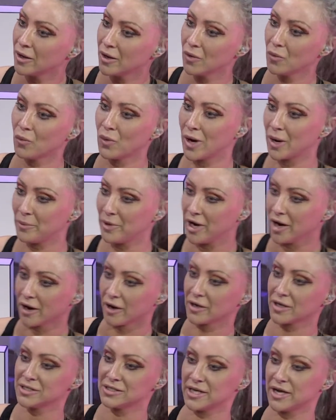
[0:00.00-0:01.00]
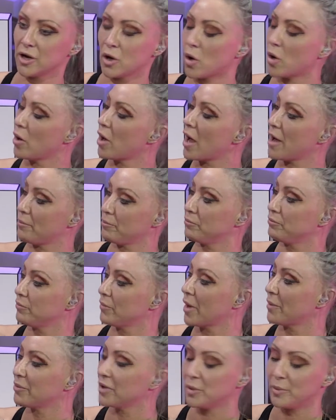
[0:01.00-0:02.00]
when I'm here because they know I'm
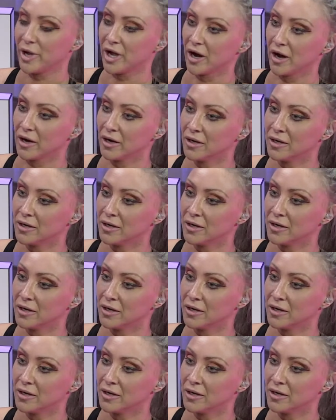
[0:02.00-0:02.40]
going to be here.